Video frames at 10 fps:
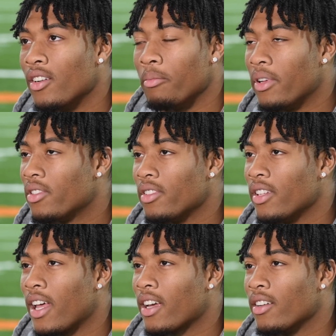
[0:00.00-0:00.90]
mentally
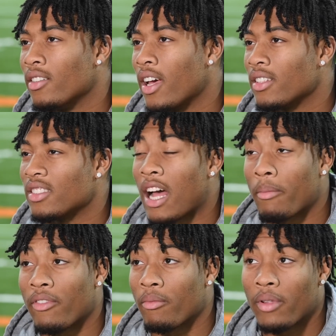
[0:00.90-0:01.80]
that could like stop
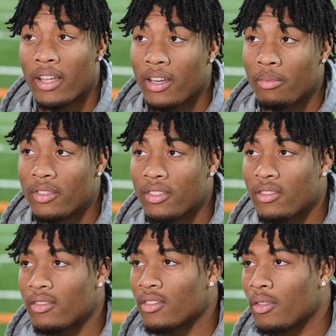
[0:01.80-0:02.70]
me from playing any
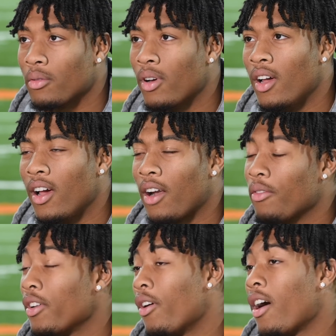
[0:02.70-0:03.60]
position. So I don't
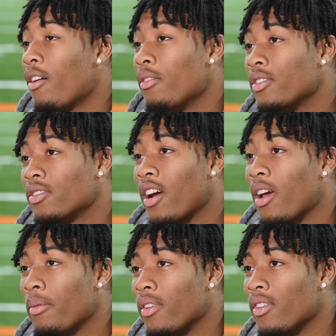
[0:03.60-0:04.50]
really know how I would
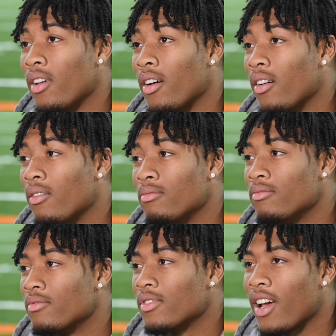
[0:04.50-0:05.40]
describe it.
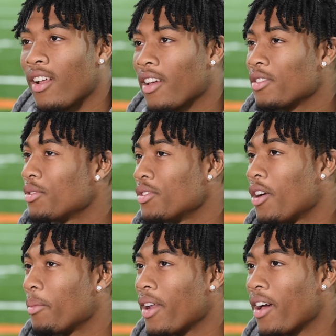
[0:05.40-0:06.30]
Kind of like a Swiss
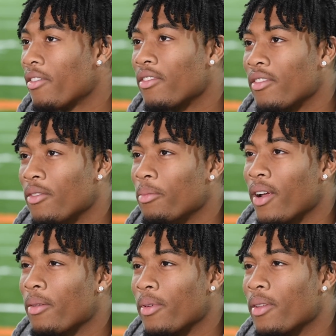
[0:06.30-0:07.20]
Army knife would
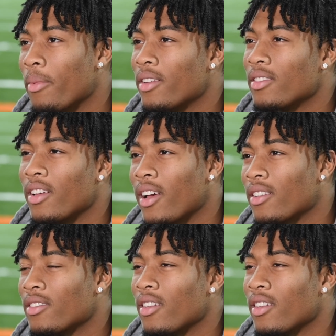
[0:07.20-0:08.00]
probably be the best thing I could say.